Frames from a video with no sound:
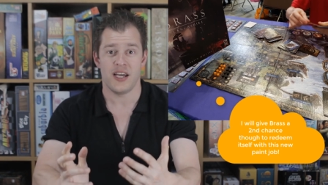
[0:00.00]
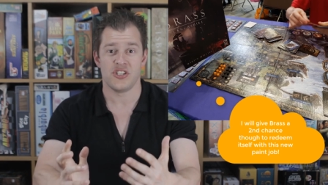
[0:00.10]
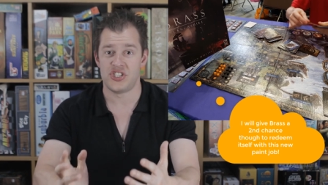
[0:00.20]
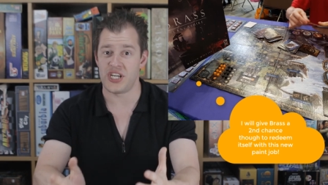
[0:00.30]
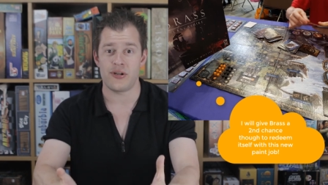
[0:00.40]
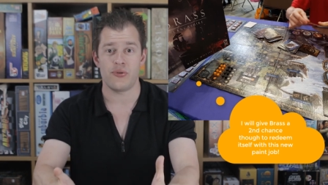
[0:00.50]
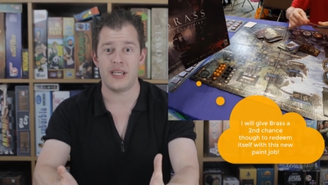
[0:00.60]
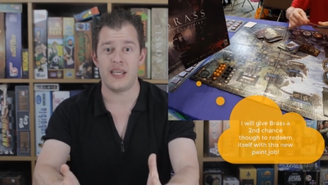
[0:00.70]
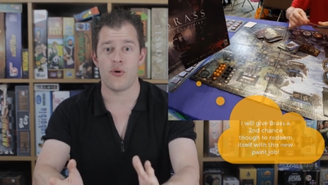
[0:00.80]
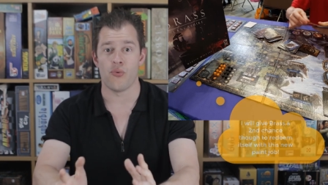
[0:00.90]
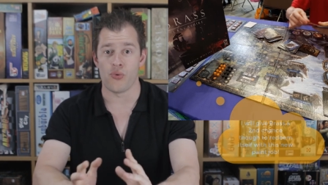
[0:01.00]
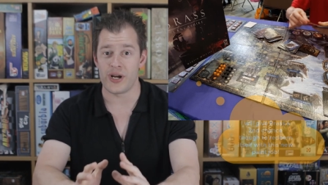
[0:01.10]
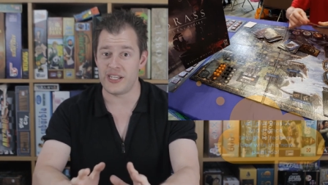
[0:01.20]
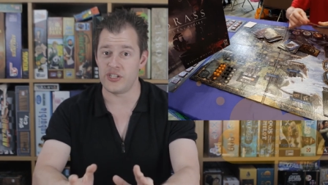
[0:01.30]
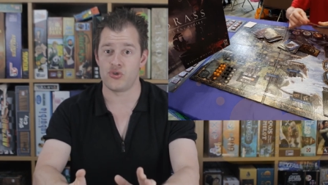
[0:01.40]
Generally,
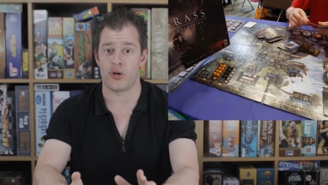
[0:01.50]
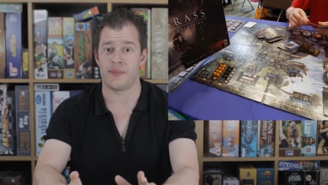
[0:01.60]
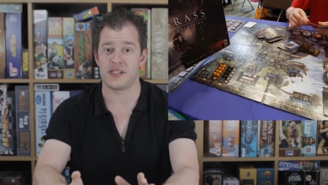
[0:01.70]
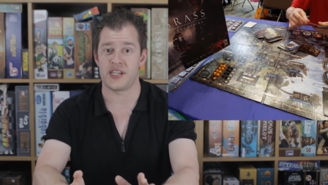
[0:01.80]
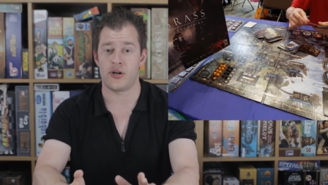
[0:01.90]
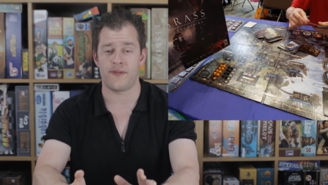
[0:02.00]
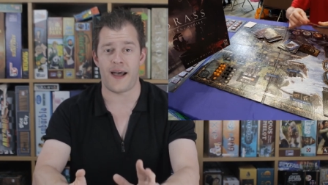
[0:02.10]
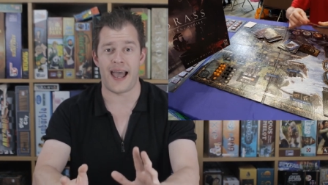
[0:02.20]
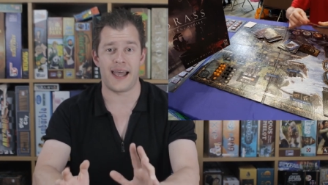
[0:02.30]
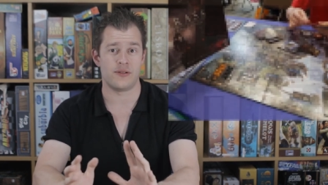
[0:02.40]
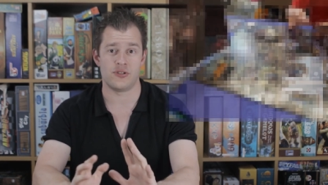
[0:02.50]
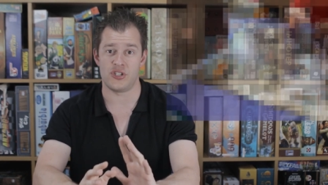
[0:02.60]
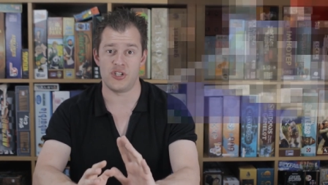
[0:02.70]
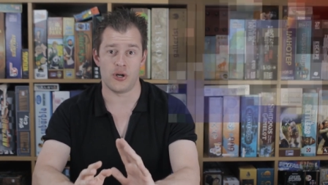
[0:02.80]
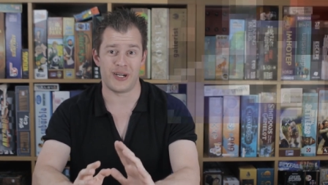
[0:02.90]
really enjoyed myself, and
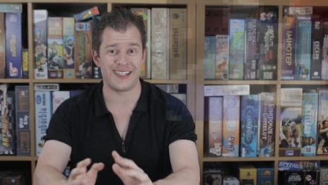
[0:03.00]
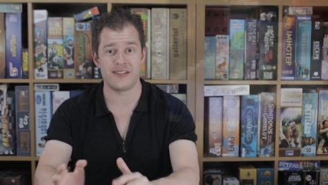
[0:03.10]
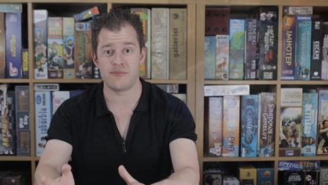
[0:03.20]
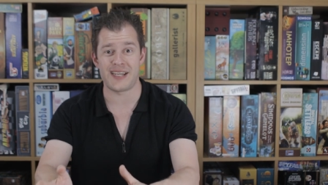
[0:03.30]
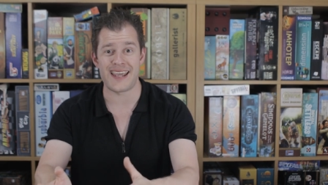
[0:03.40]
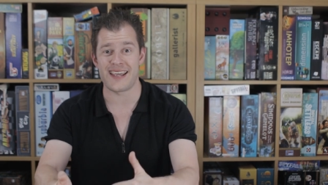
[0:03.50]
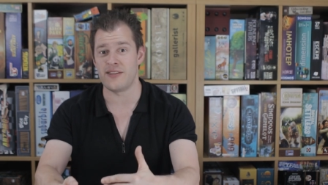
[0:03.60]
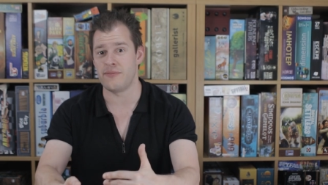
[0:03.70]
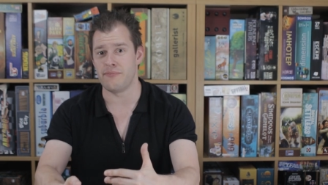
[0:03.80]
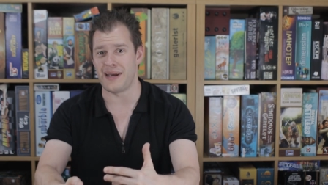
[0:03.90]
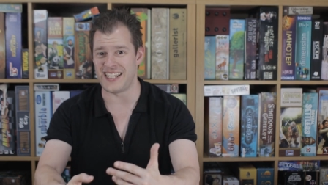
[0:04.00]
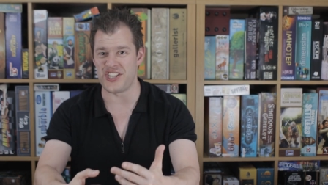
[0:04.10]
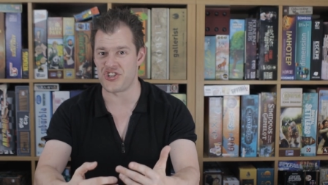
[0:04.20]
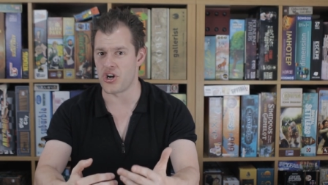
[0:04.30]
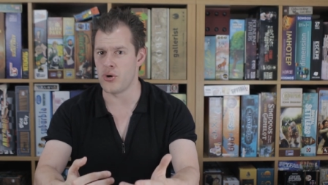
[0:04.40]
you know, I didn't take in many
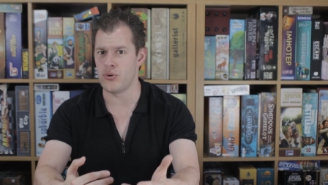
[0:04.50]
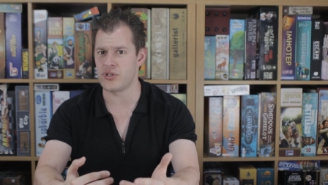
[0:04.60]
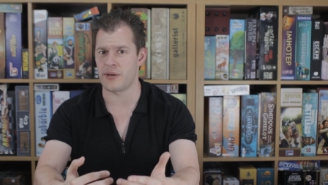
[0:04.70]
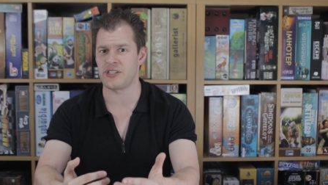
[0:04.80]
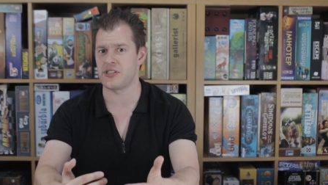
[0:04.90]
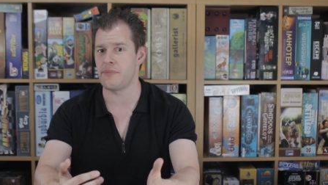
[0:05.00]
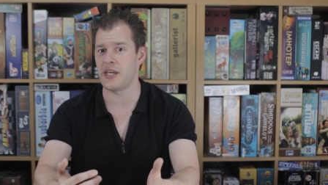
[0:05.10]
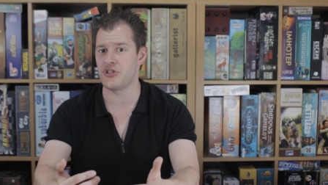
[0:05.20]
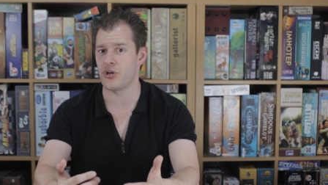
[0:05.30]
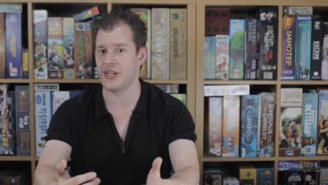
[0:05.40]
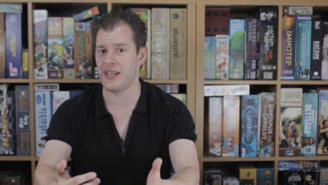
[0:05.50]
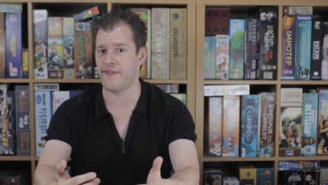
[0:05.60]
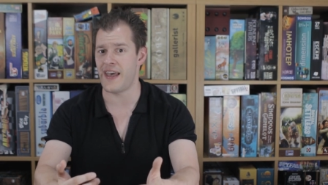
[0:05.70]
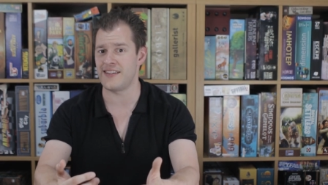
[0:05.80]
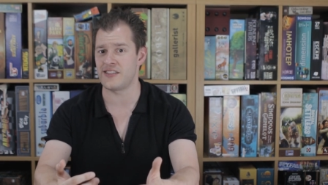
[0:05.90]
shows, I must admit, during the
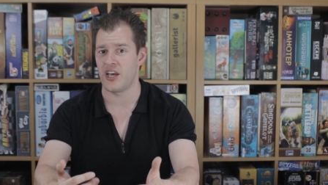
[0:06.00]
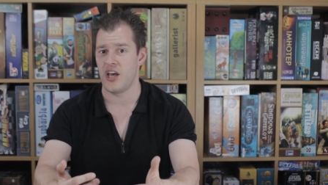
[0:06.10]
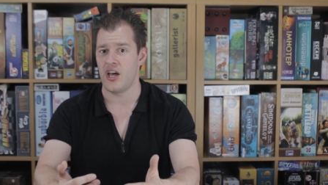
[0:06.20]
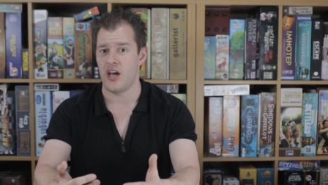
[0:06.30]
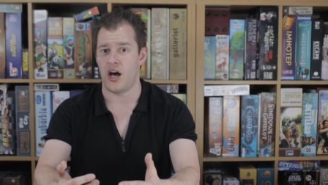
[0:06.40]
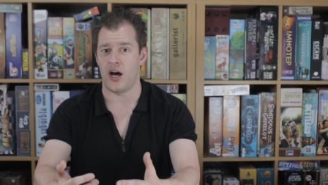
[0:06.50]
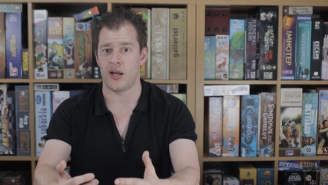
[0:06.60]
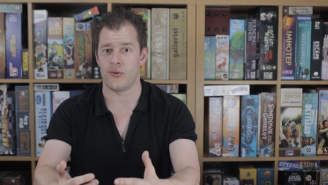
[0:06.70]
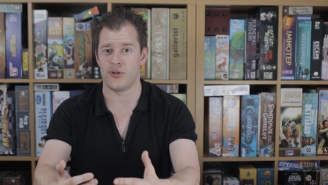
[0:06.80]
event. I